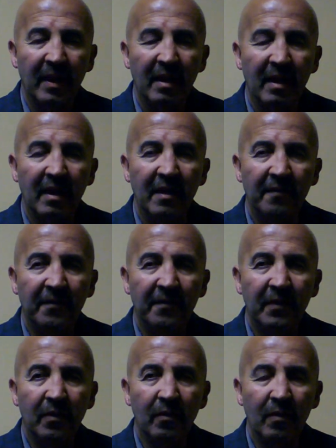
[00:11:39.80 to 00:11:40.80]
if
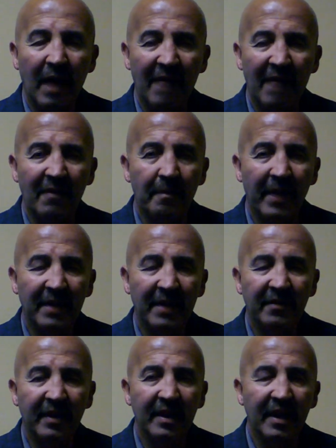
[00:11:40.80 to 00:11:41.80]
you have a petri
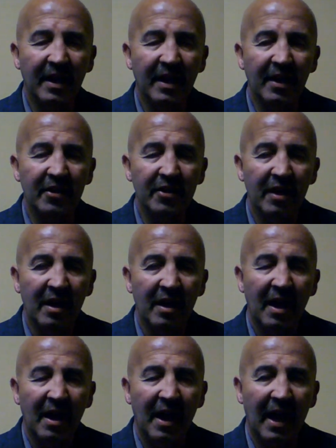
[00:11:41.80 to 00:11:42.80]
dish
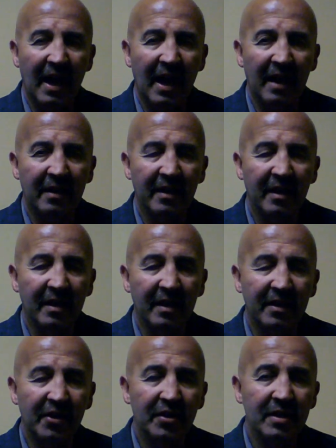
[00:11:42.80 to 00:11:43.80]
and the
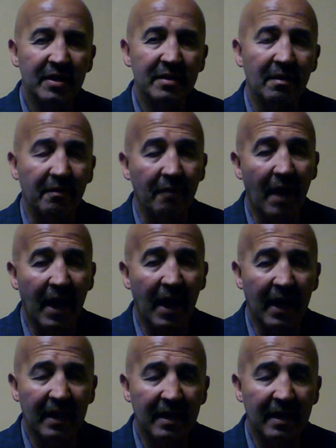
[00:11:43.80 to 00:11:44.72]
conditions are right,